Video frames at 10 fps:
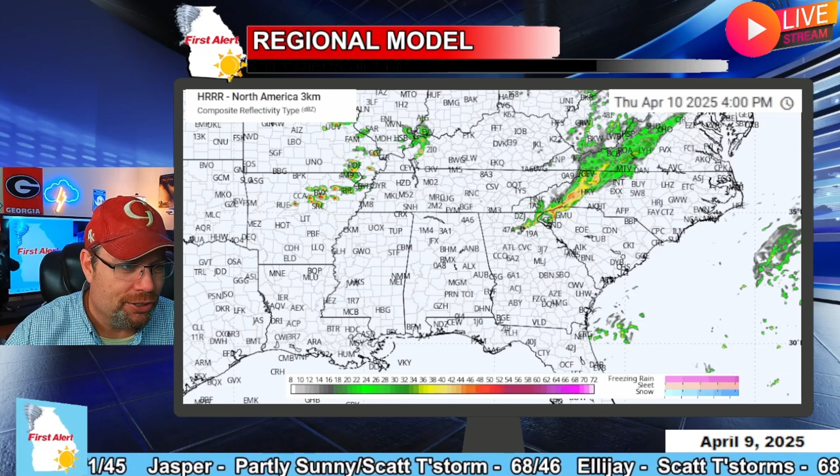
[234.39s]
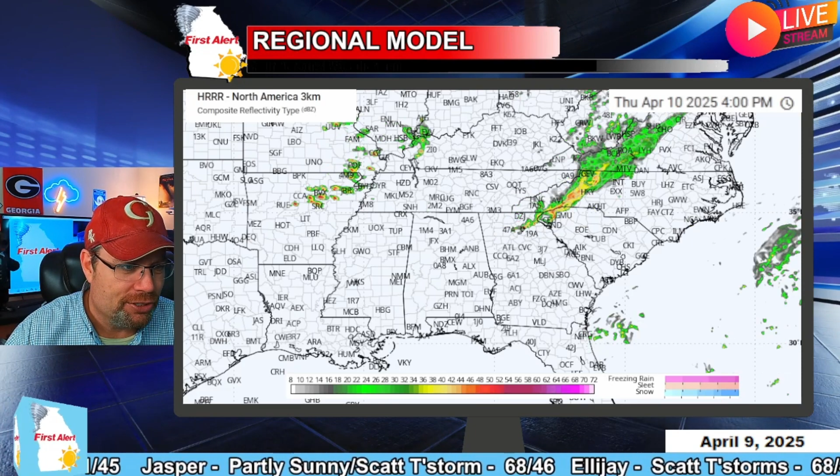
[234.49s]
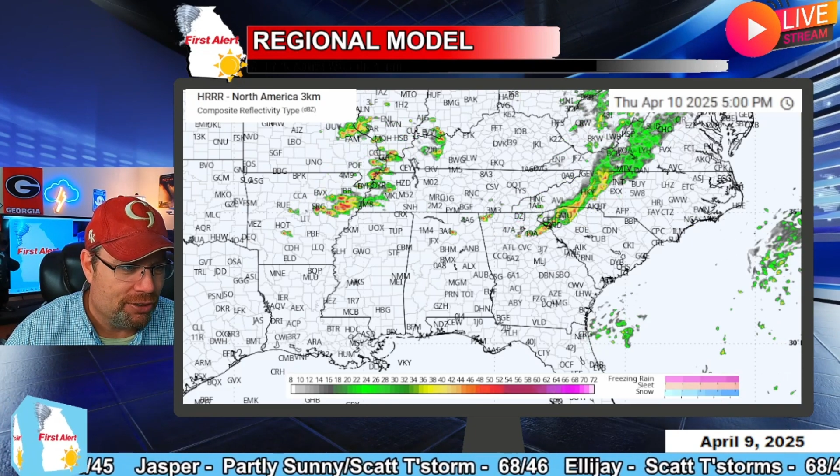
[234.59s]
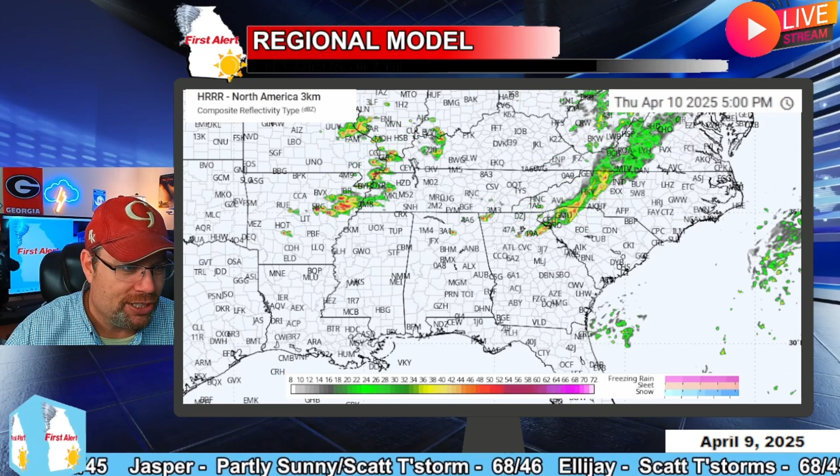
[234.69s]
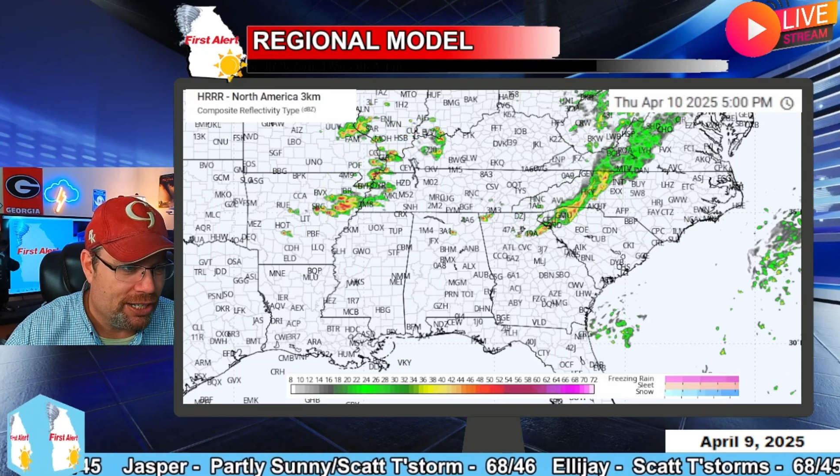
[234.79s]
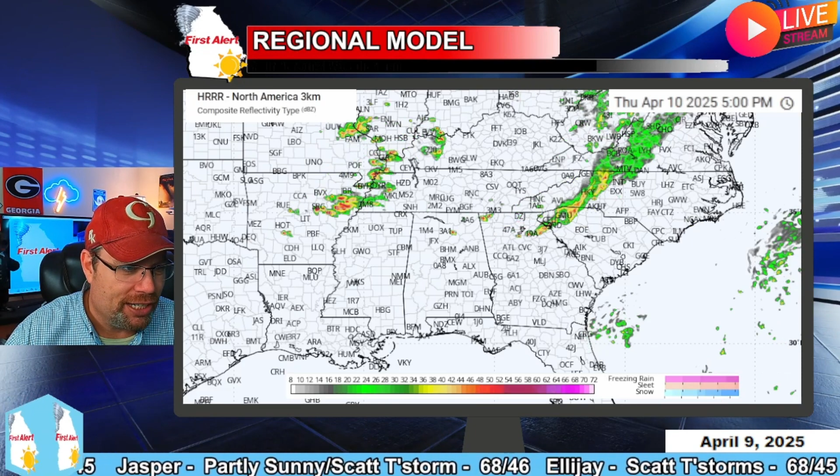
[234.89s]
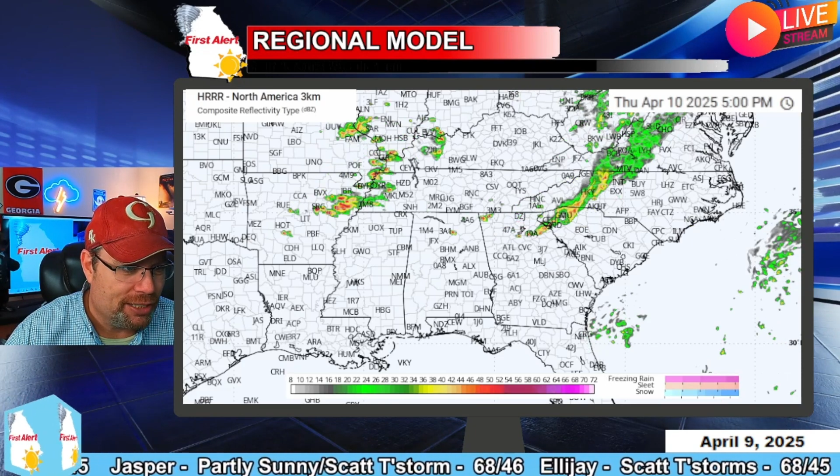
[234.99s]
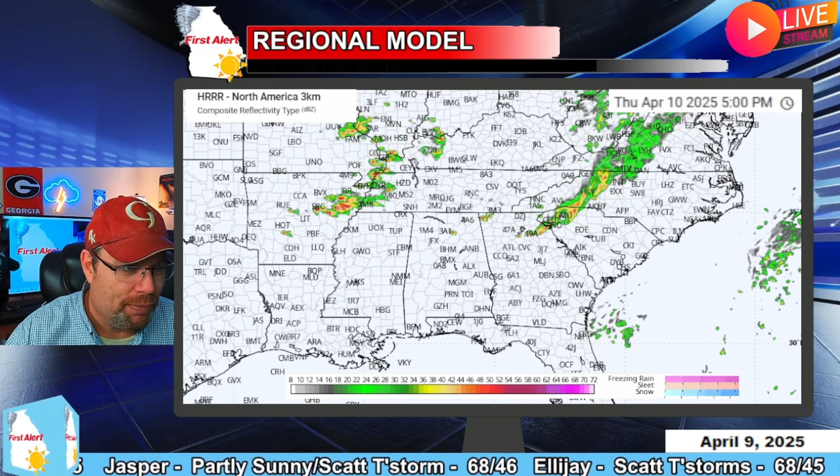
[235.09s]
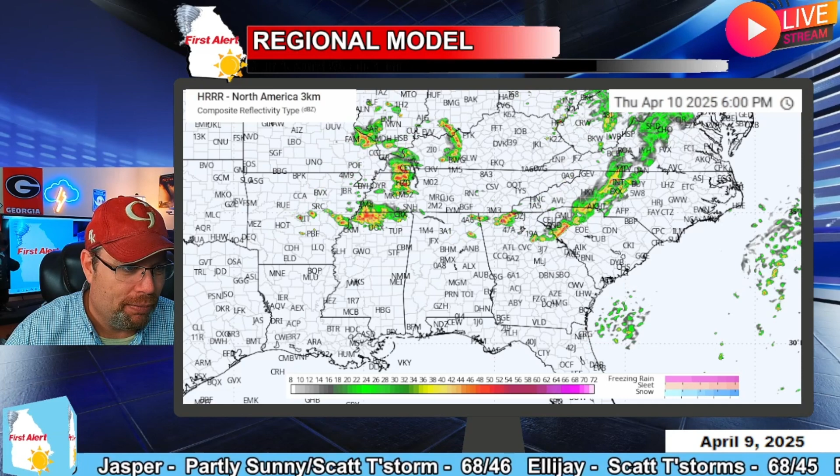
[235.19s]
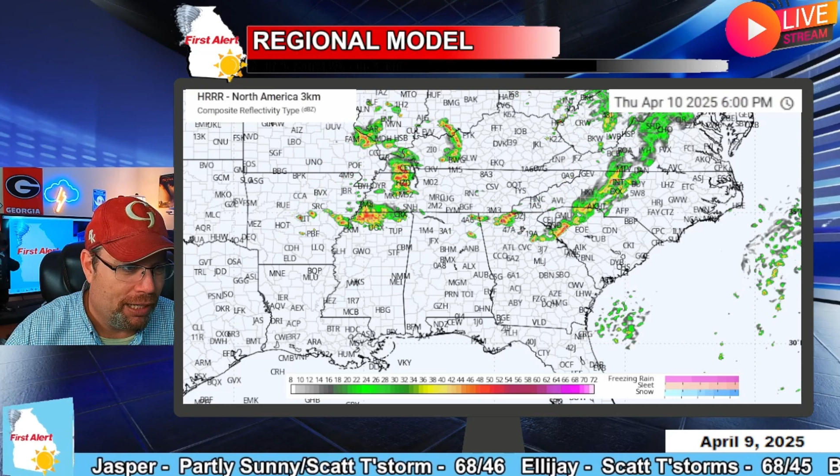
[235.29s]
You'll start seeing
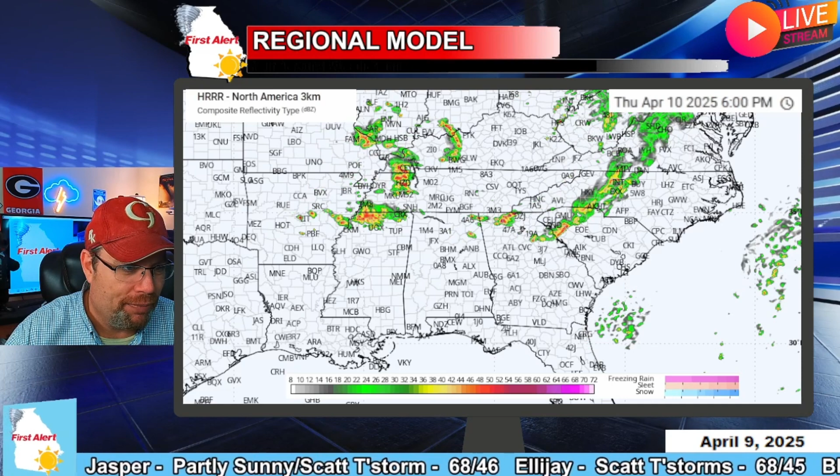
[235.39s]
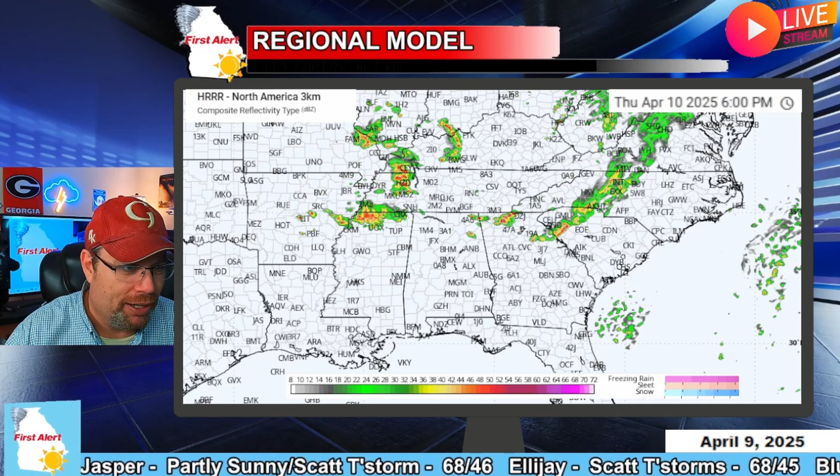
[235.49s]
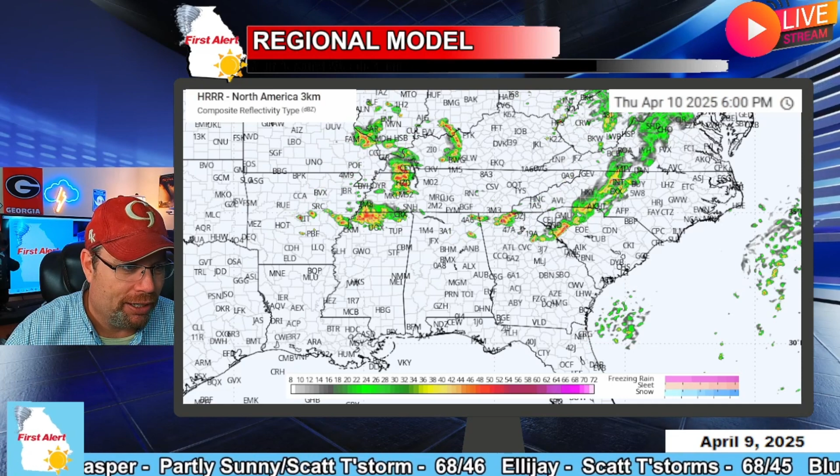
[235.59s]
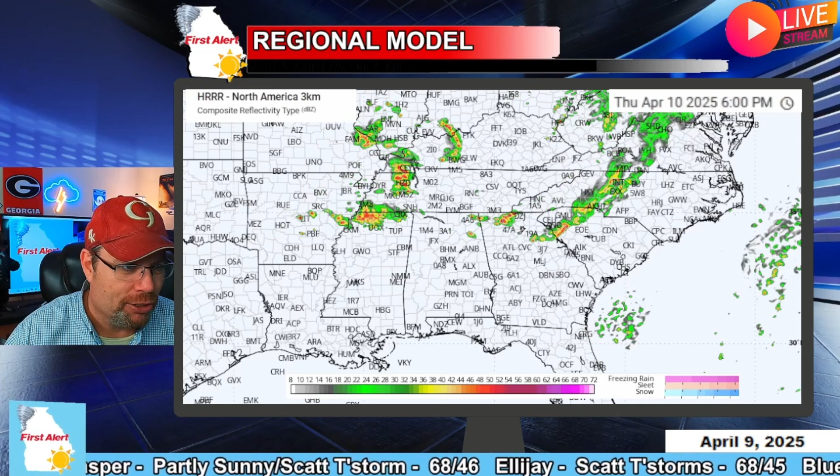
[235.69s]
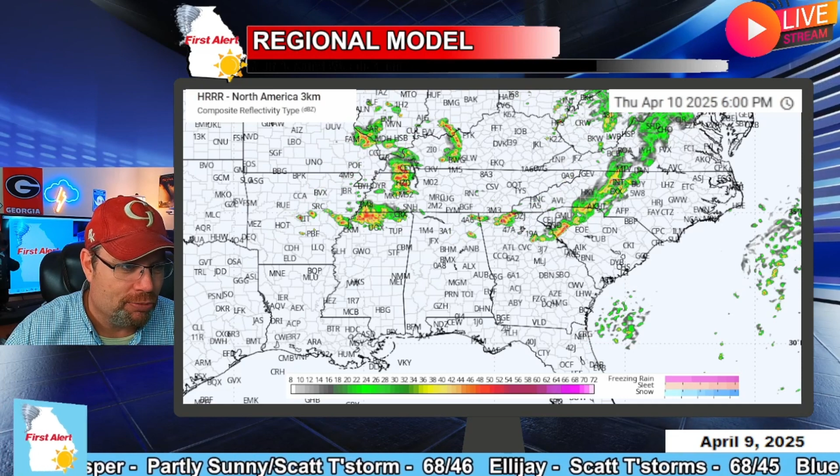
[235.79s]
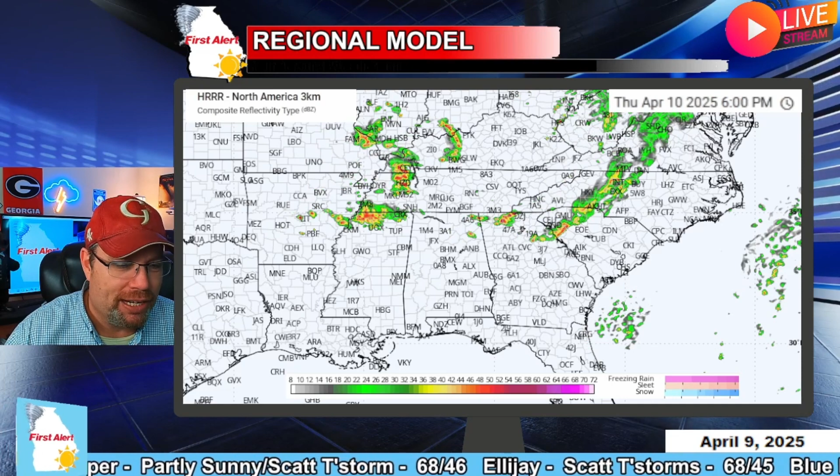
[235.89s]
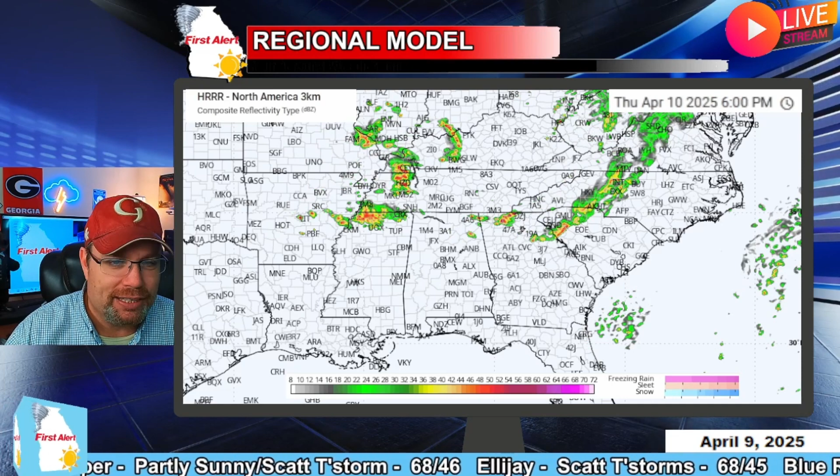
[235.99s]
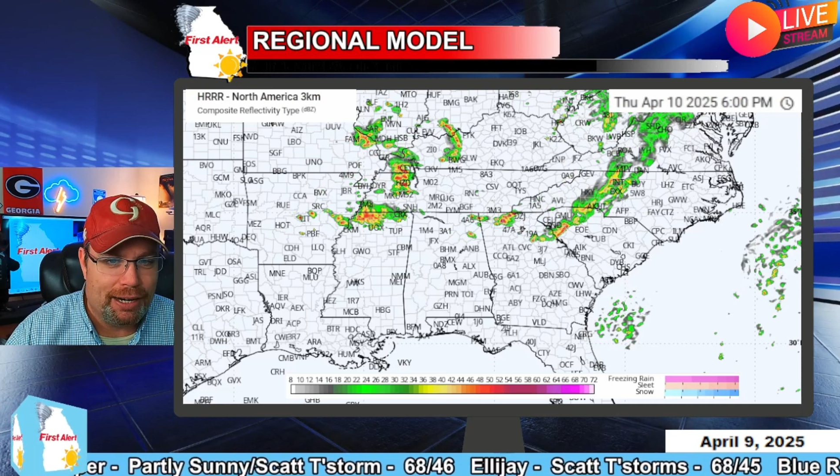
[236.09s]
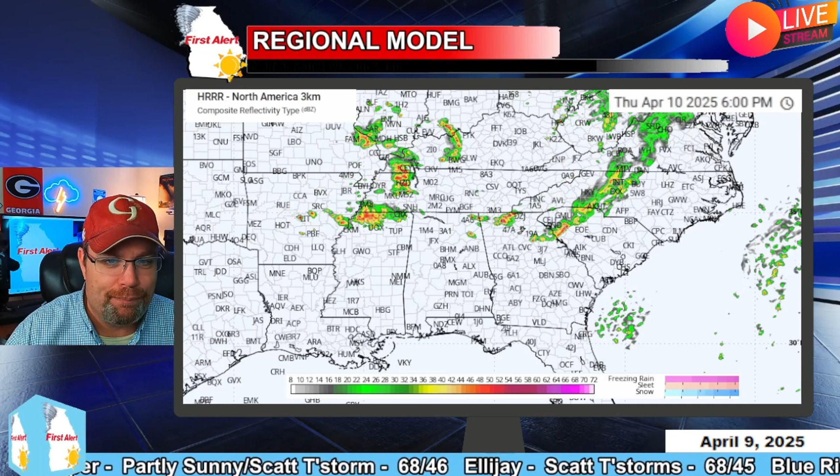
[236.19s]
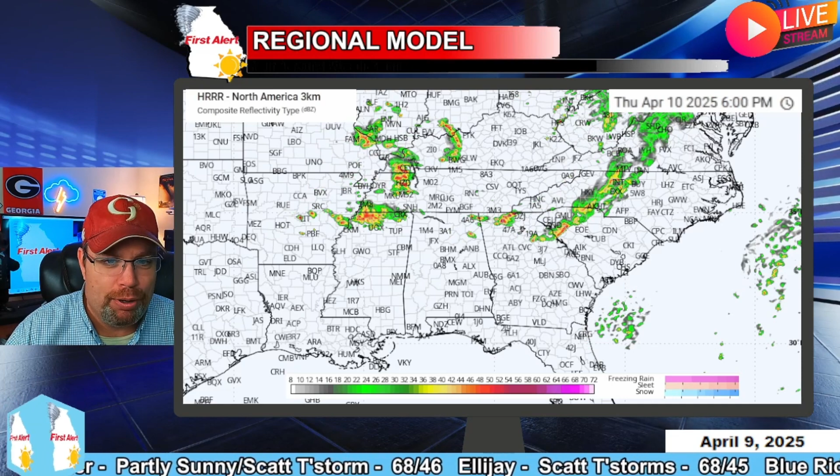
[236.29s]
things bubble up. There it goes
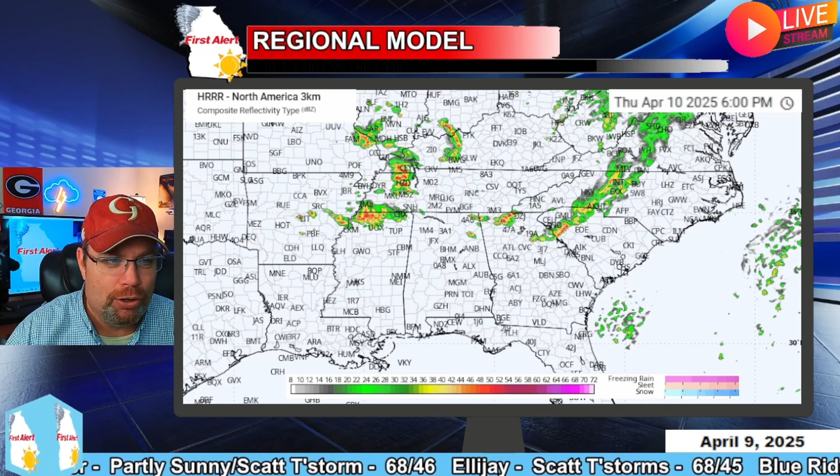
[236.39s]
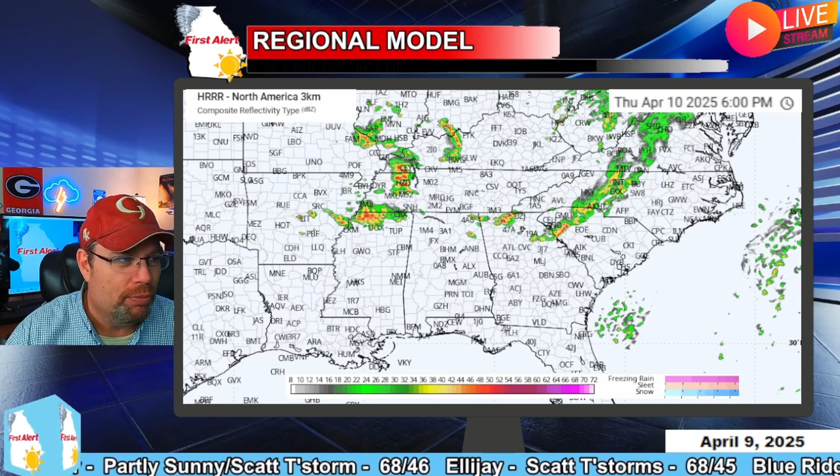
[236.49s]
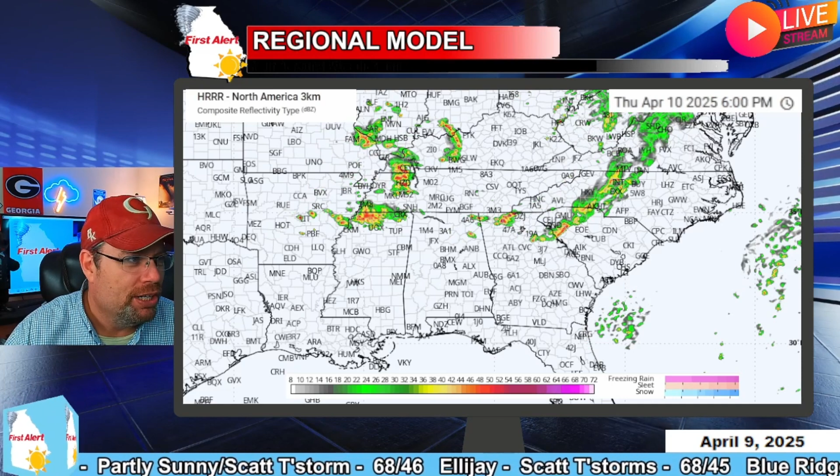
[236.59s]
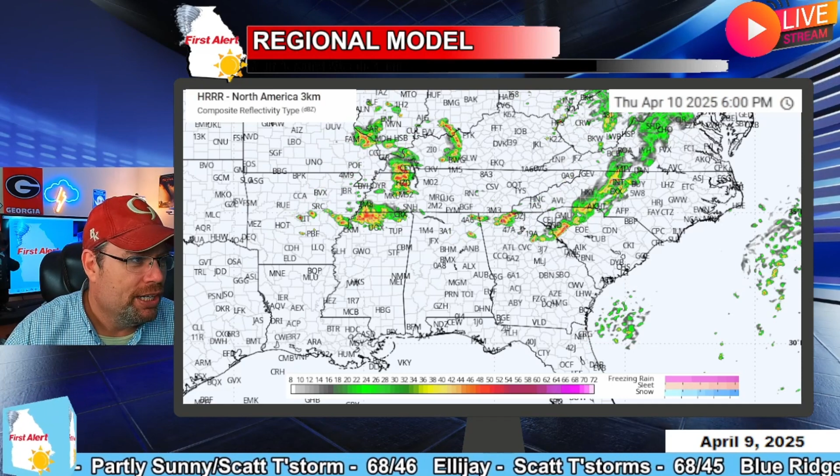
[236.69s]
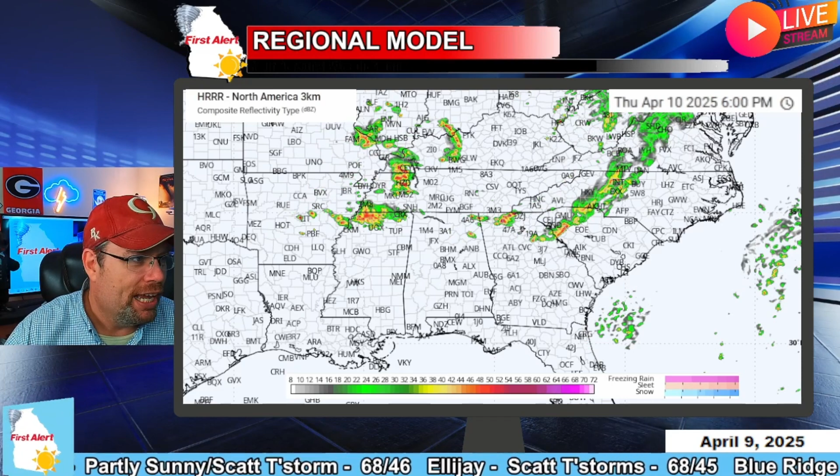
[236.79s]
right there. Boom.